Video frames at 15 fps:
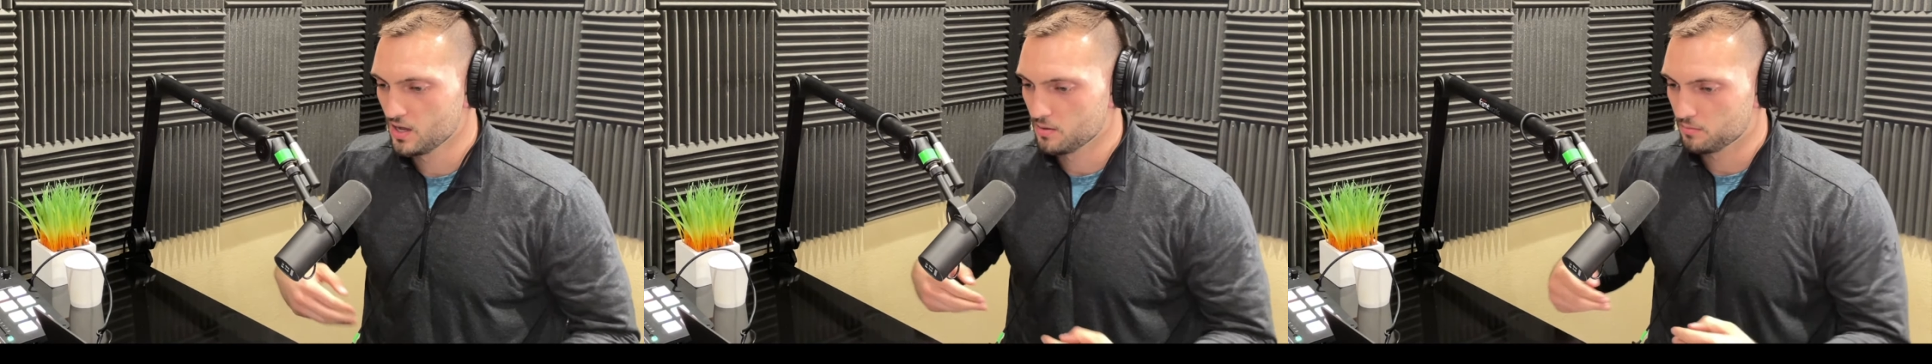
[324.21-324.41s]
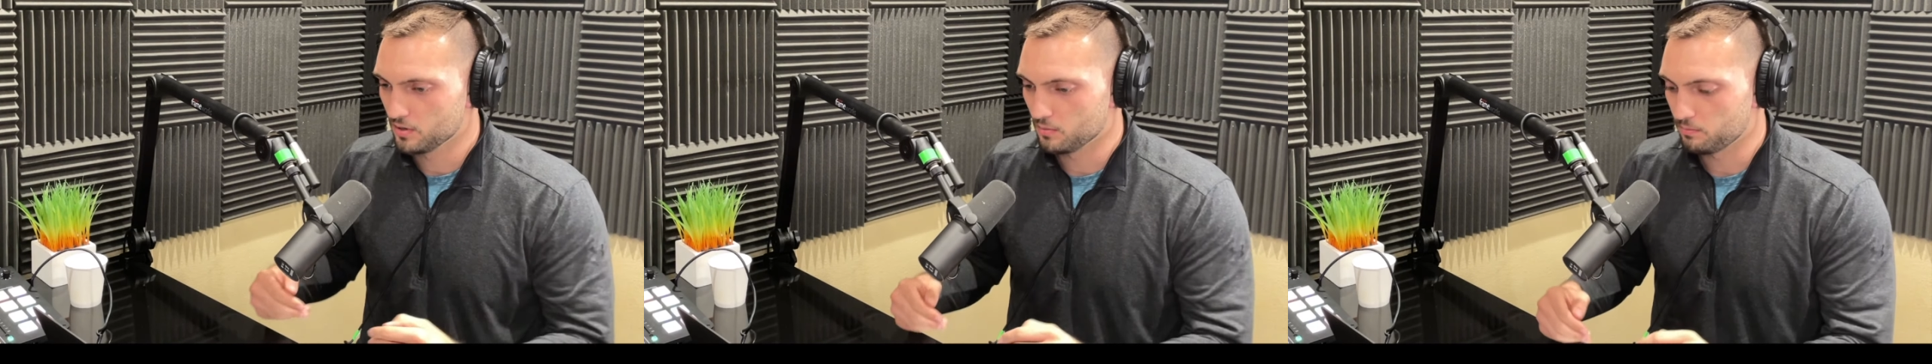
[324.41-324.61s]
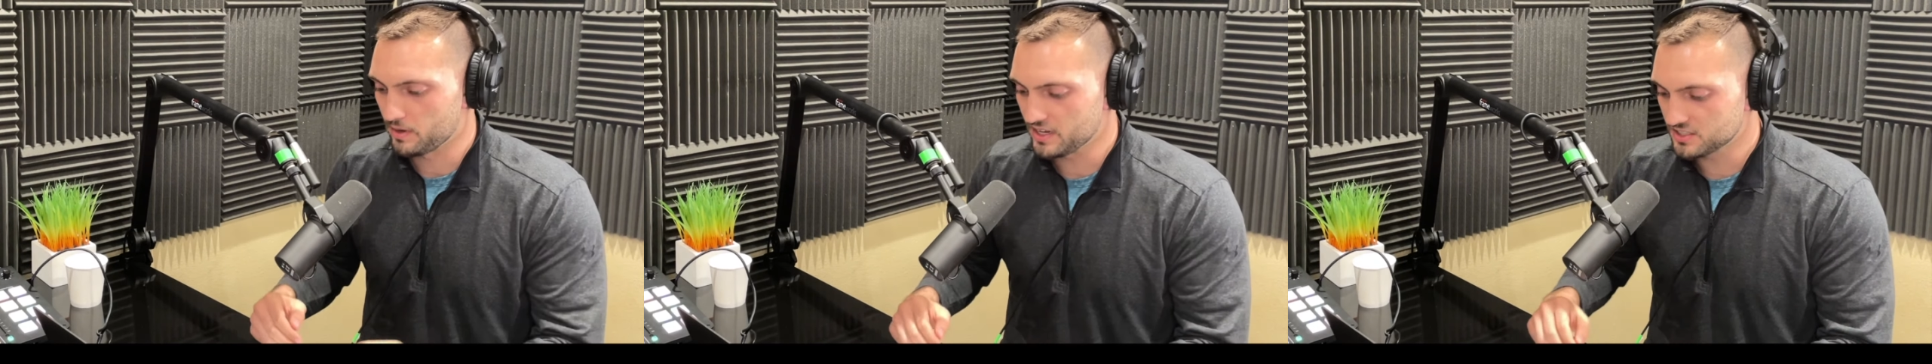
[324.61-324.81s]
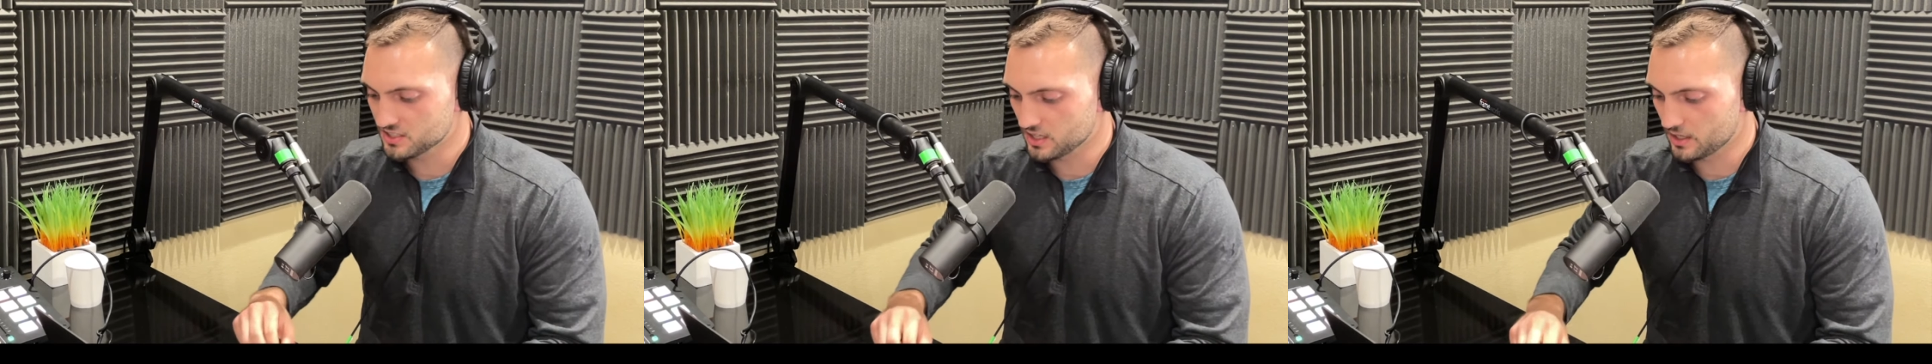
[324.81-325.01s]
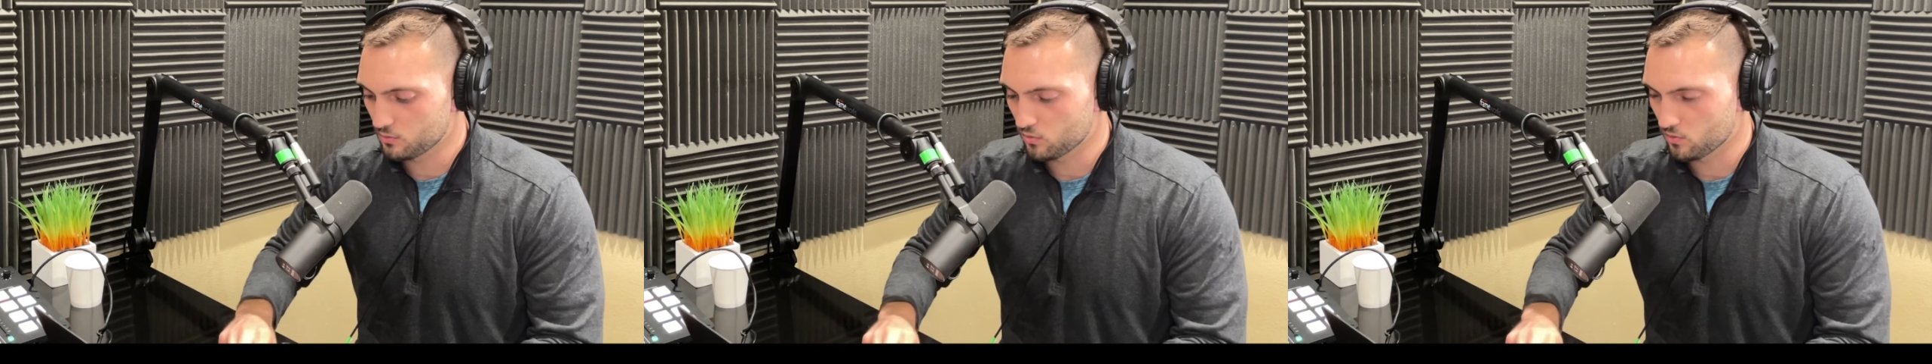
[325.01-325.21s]
but
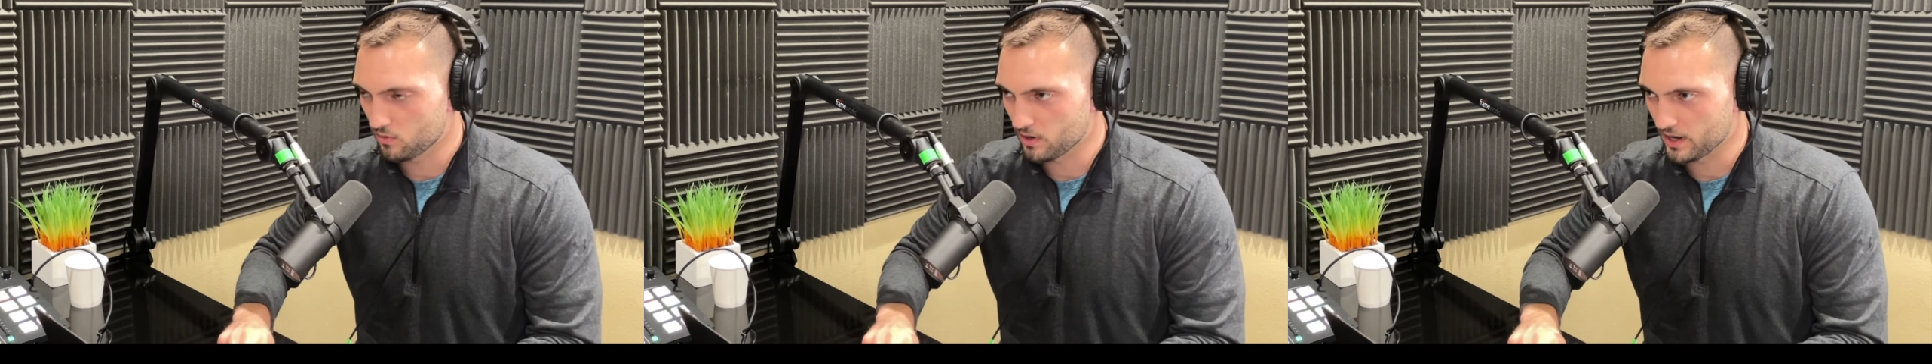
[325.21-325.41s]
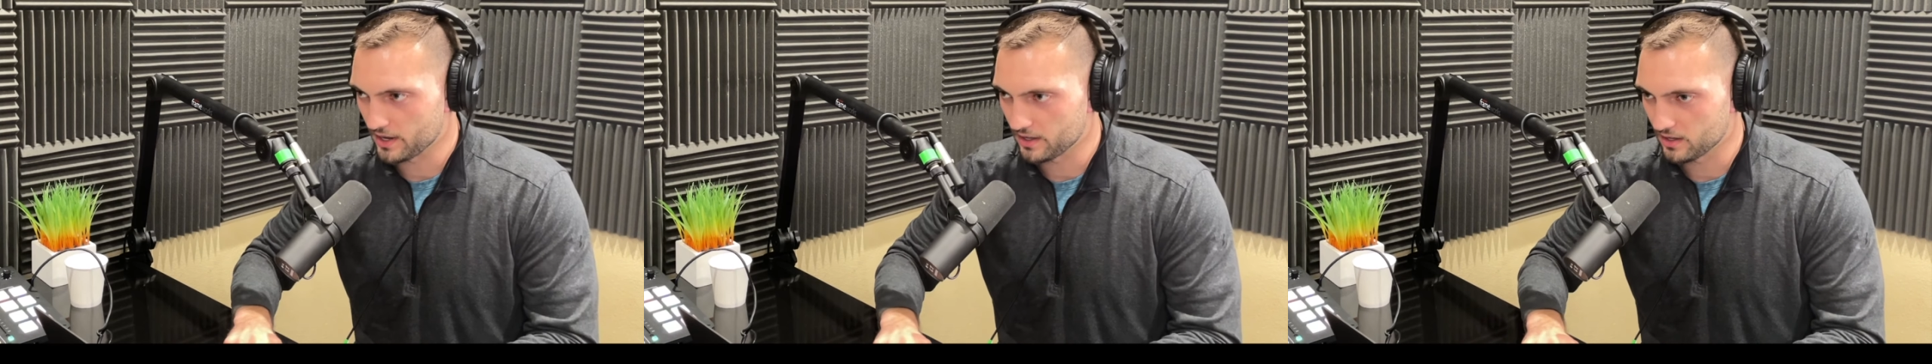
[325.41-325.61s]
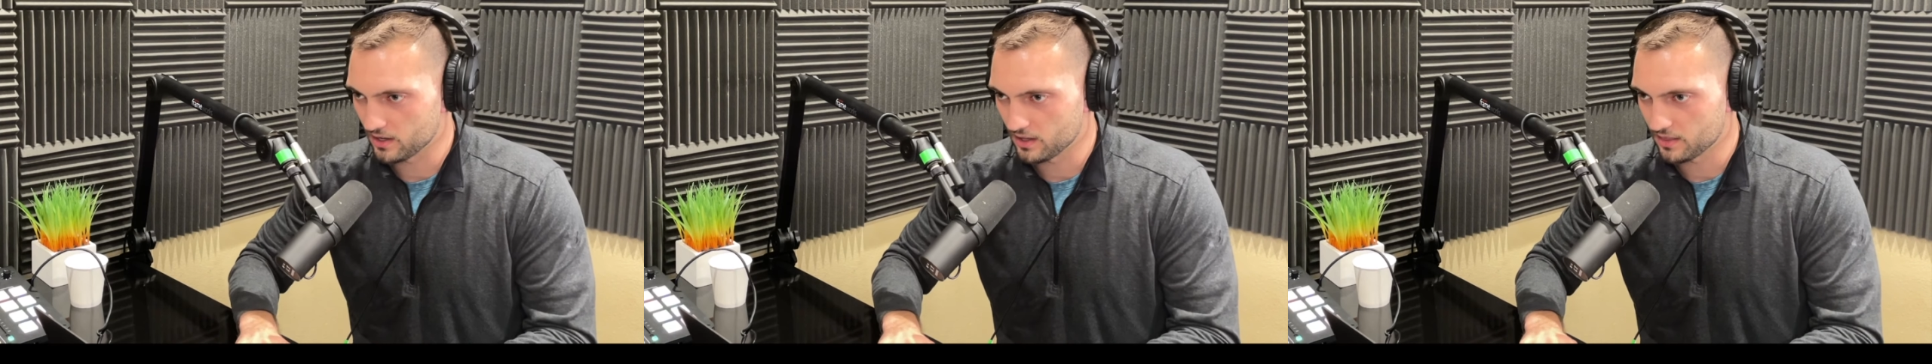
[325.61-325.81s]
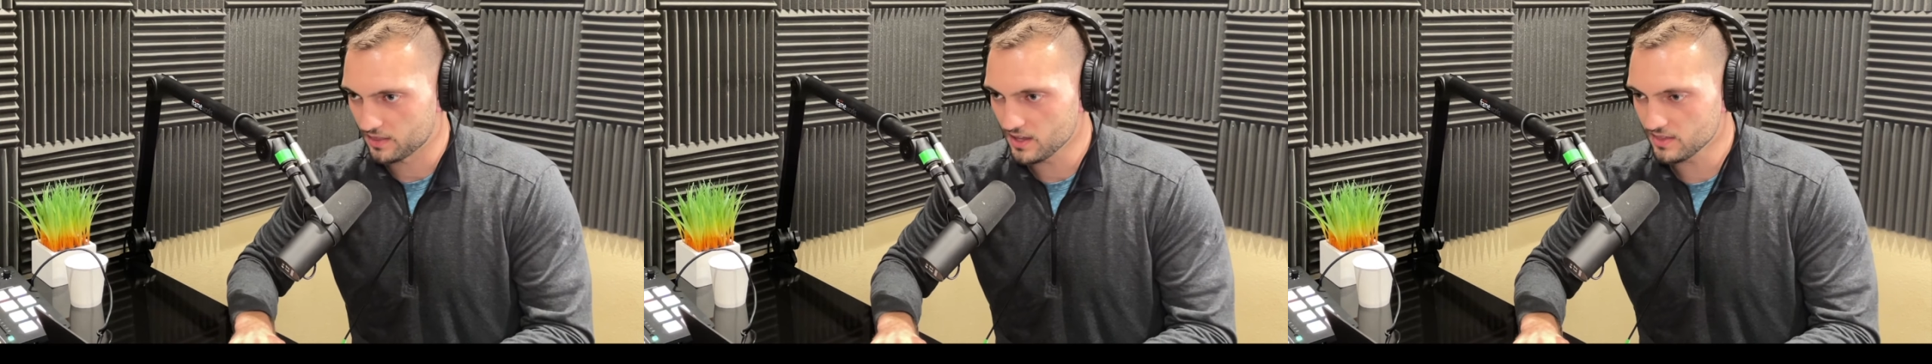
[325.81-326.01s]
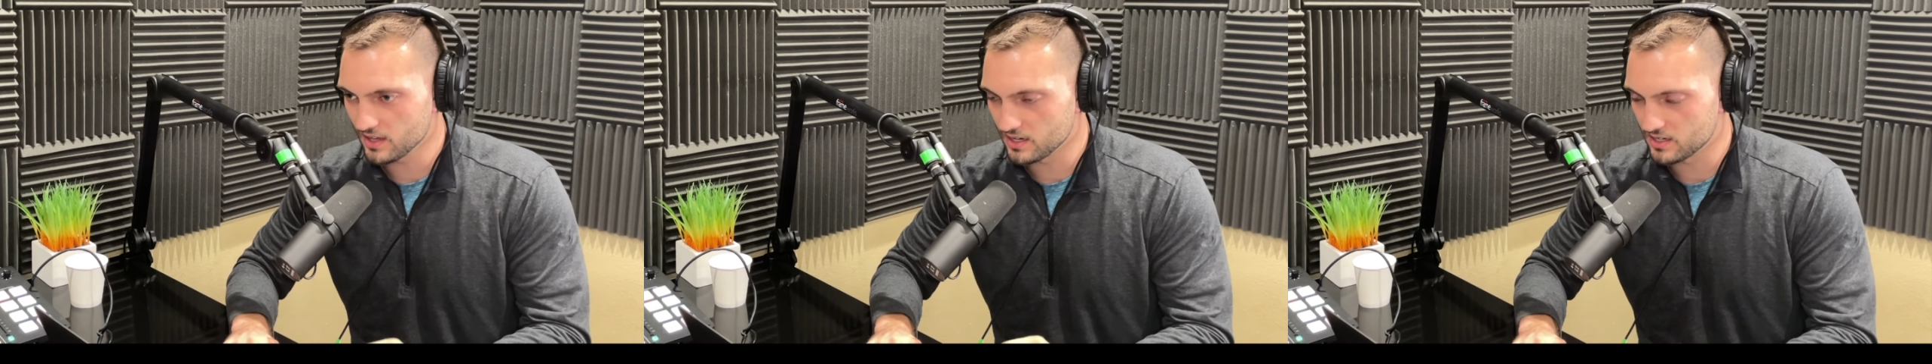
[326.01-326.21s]
basically what I
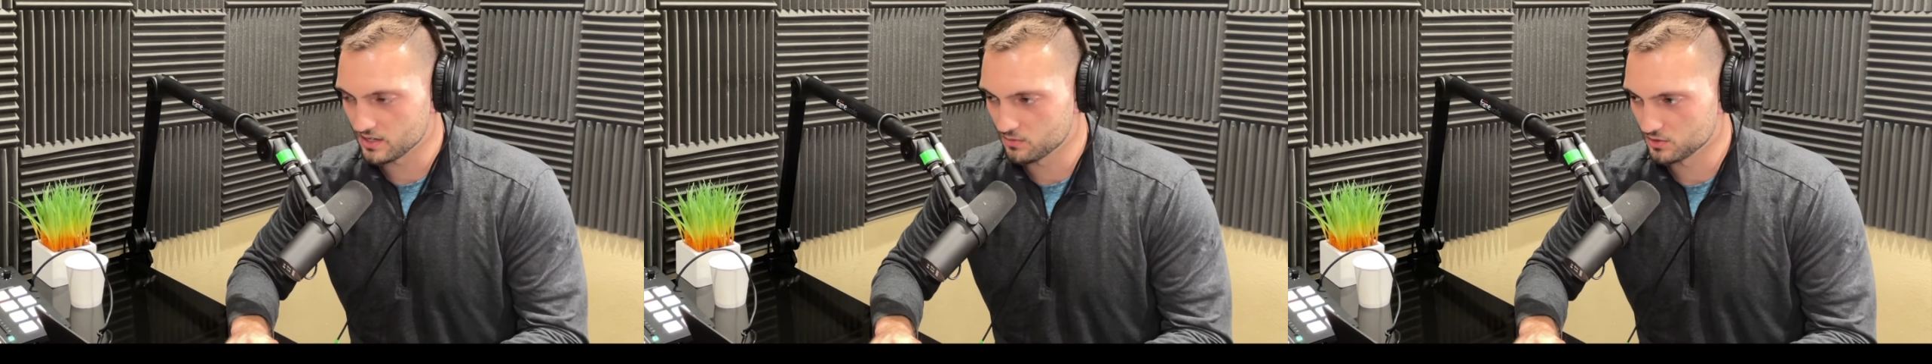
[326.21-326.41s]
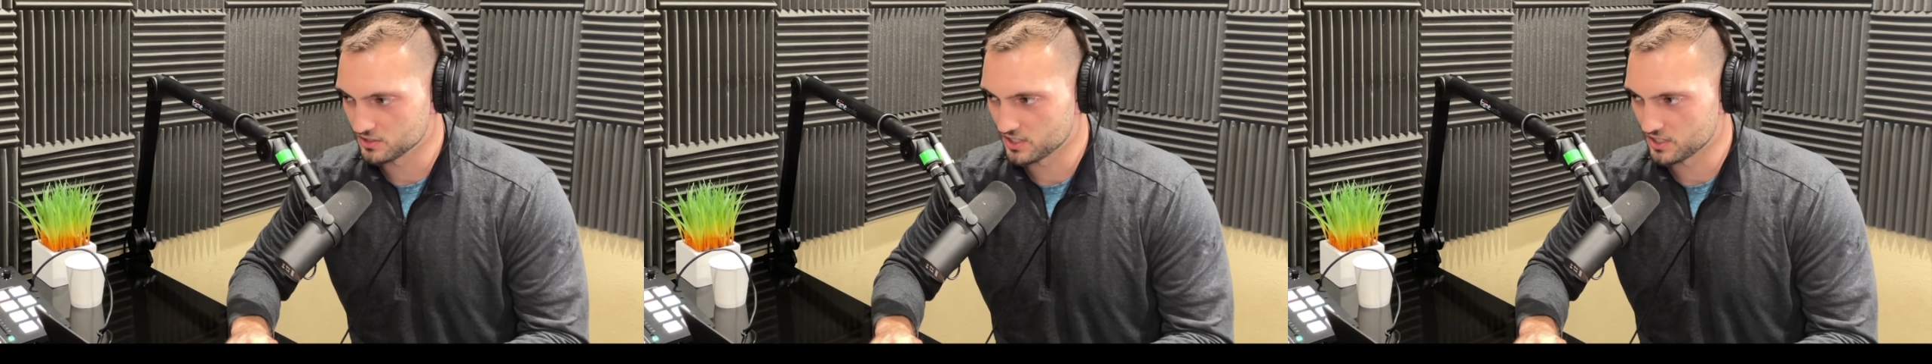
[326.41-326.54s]
think they did was